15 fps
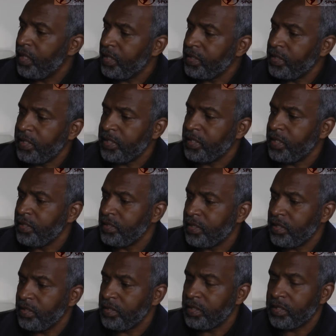And in this
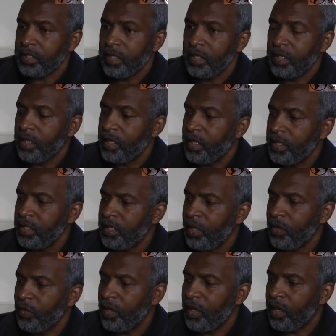instance, you
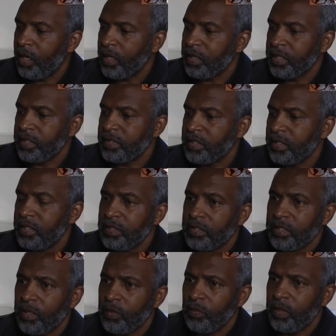know, I think it's an
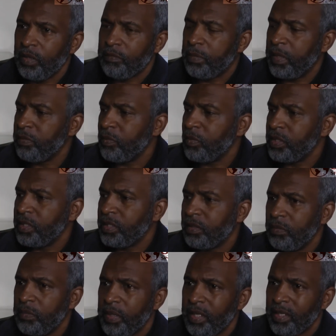insult if people wanted to
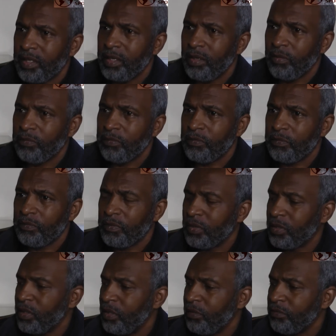compare Carl
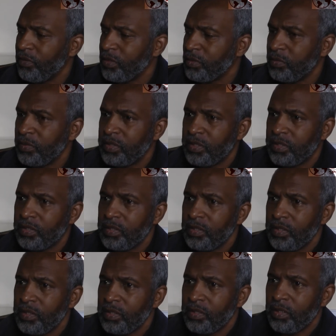Froch with
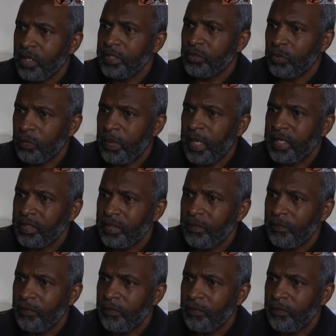Nigel Benn.